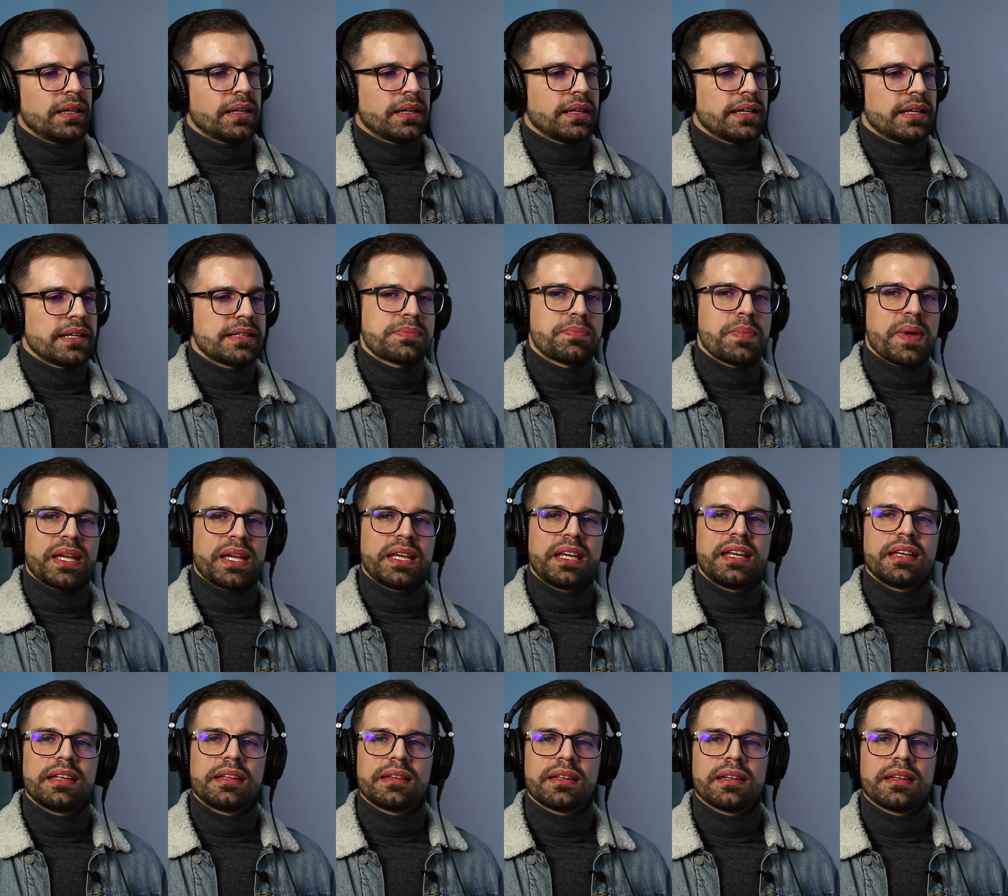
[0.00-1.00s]
it's
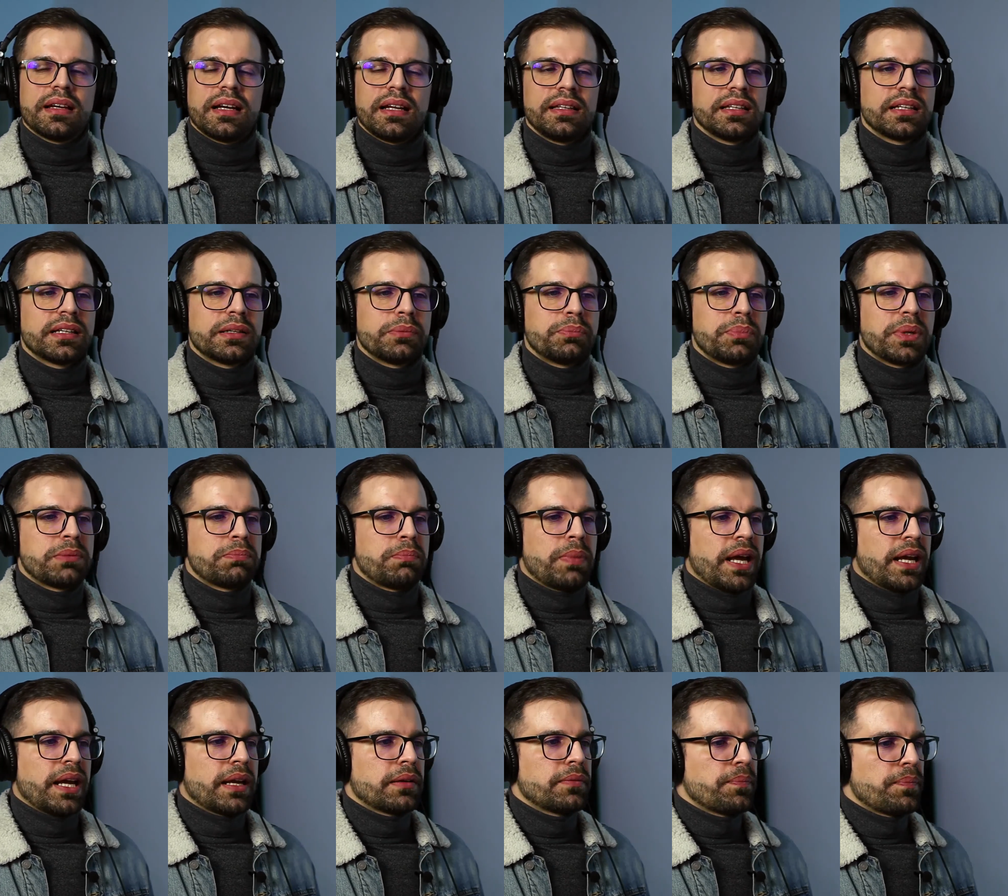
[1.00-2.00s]
making it a little bit
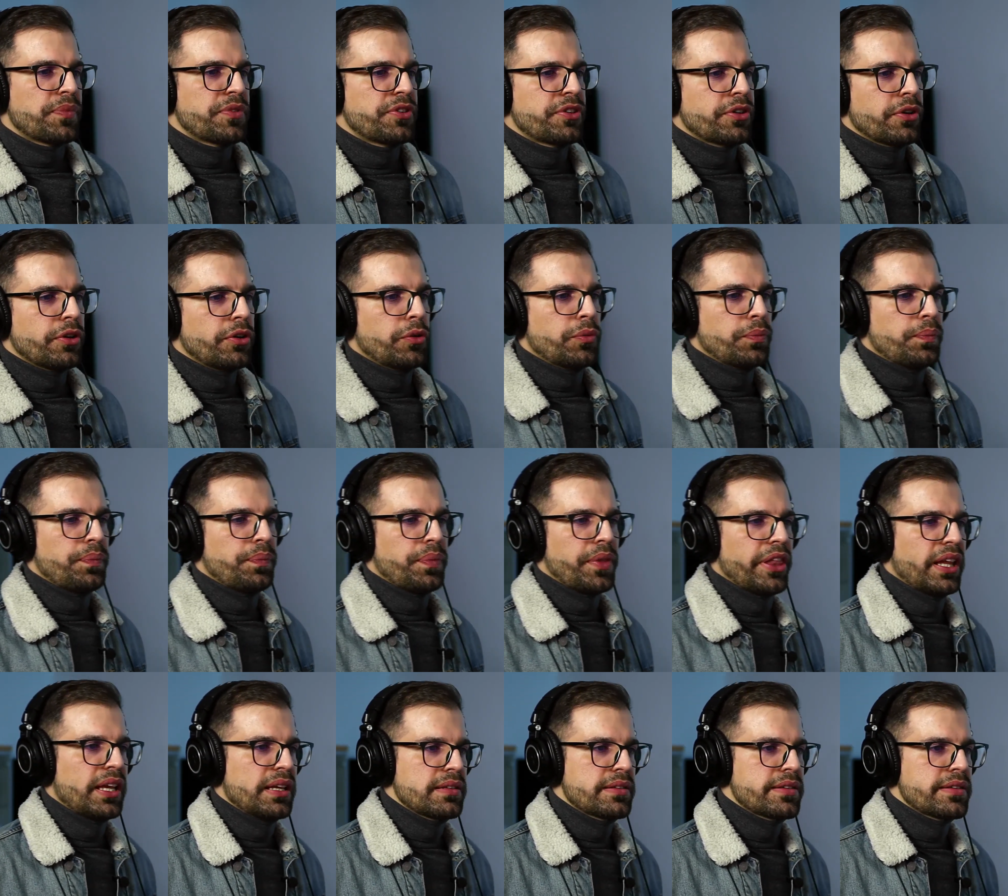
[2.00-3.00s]
better. So
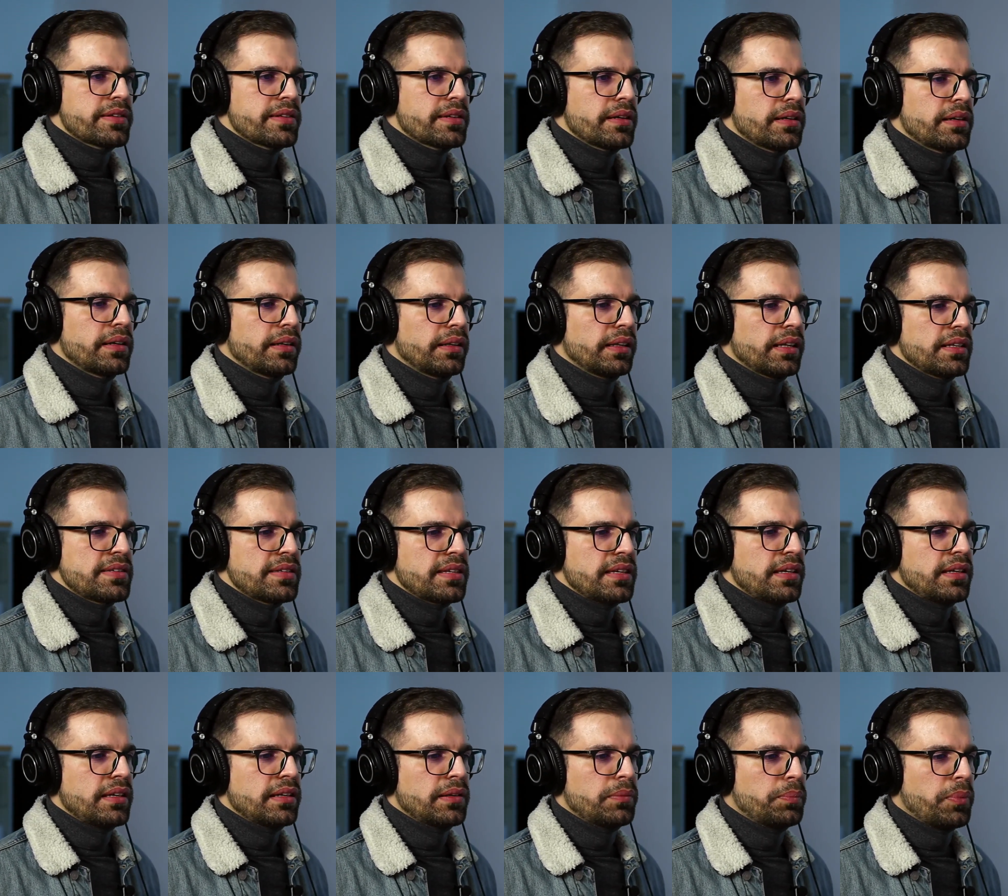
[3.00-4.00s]
let's
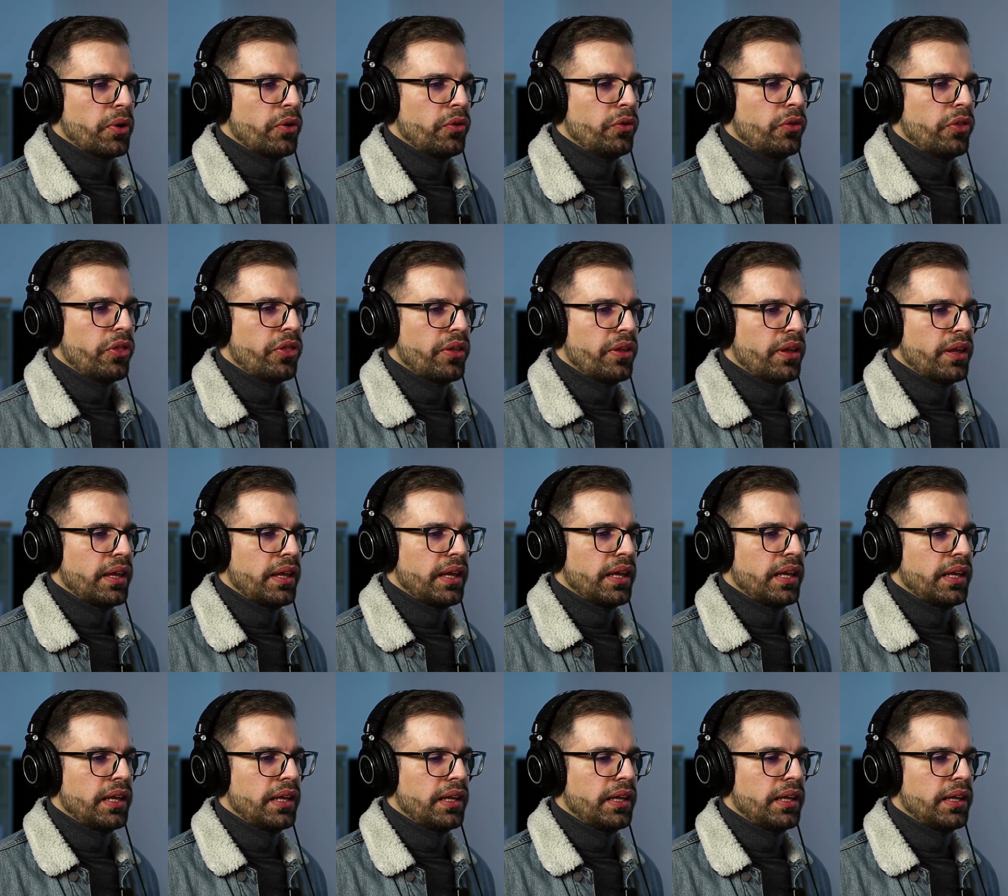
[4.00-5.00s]
hear both
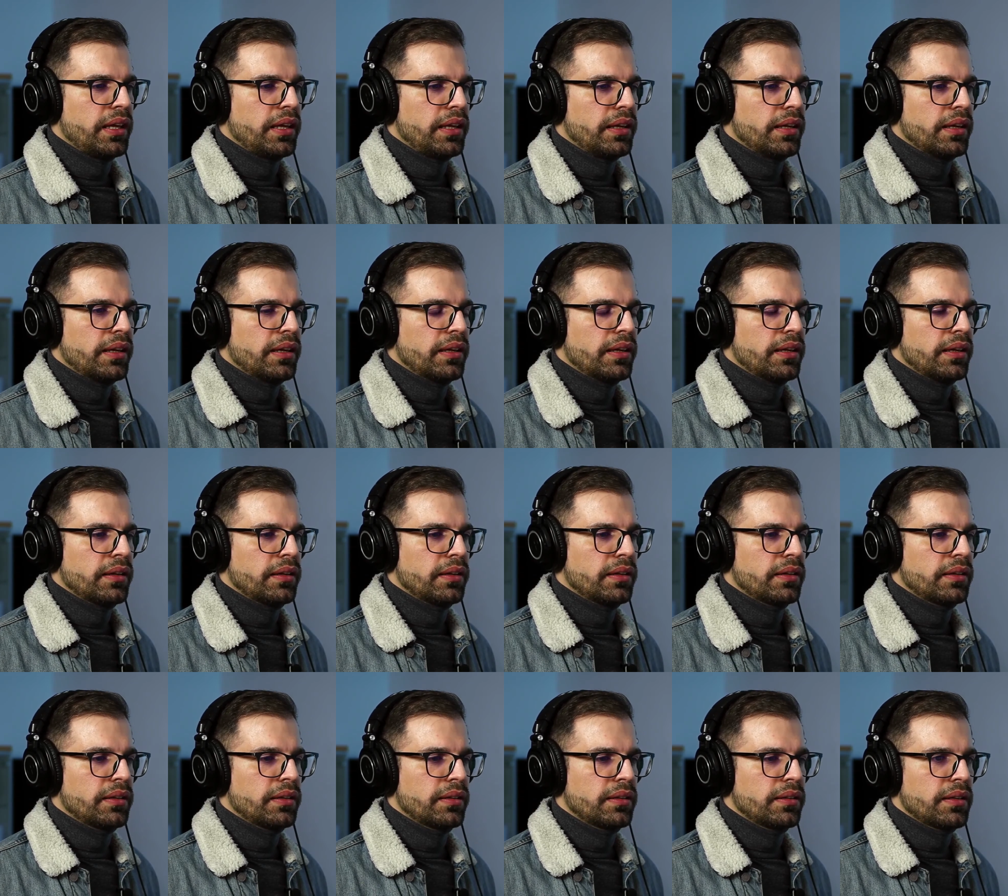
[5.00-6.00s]
in
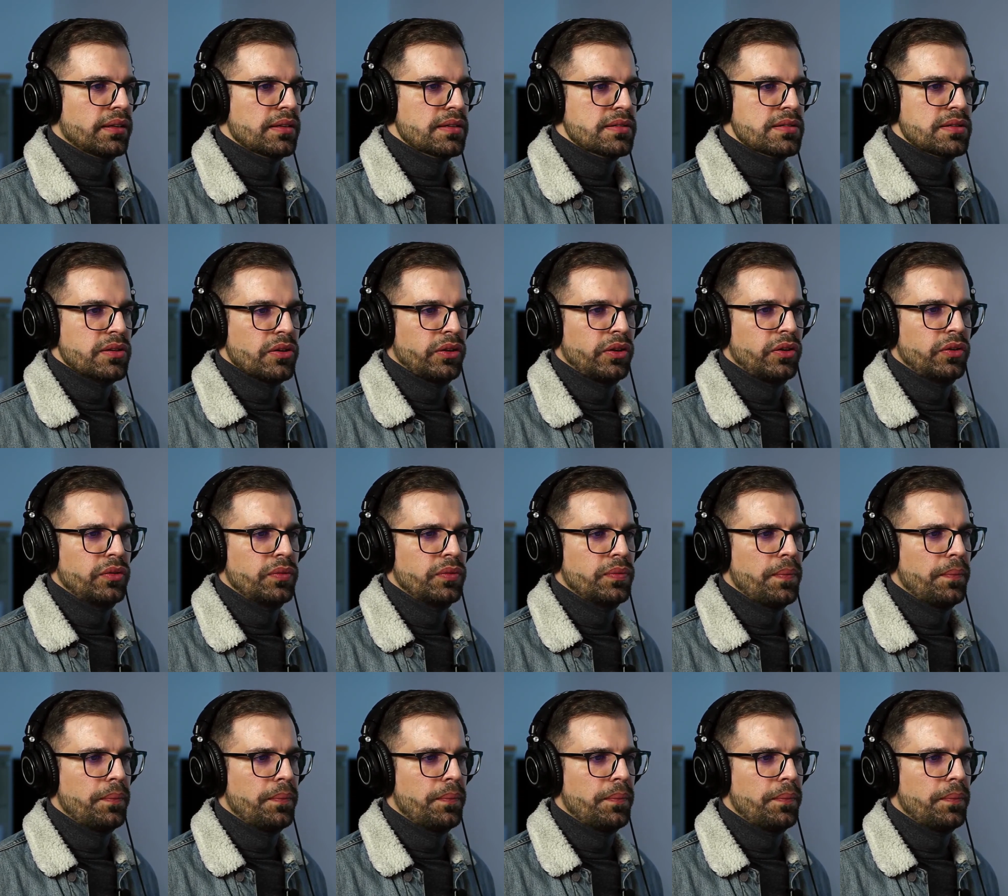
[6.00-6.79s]
solo.